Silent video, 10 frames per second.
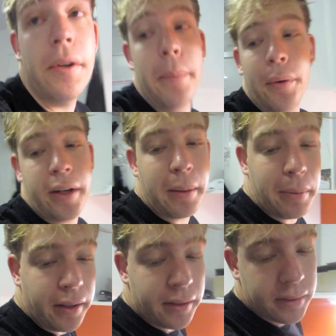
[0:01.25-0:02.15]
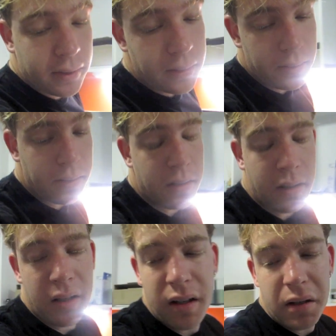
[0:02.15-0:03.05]
a morning person.
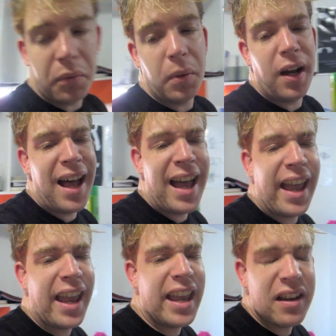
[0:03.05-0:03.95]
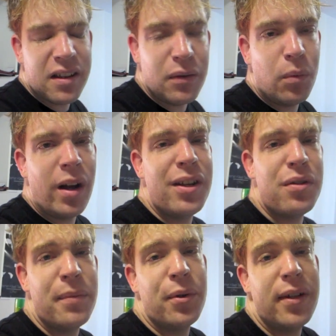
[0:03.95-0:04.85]
Why
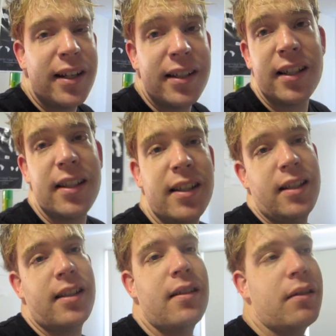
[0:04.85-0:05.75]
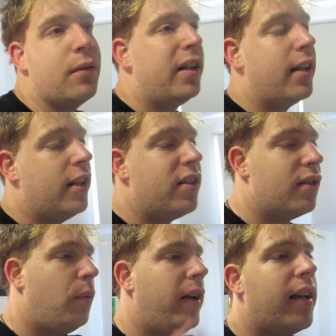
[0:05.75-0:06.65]
do mornings exist? Why can't I
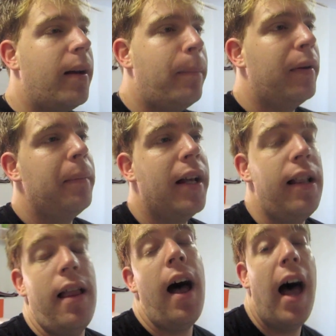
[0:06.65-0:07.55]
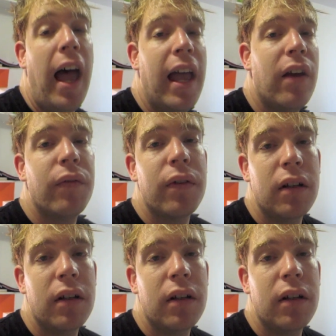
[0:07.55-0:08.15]
just wake up and be alive?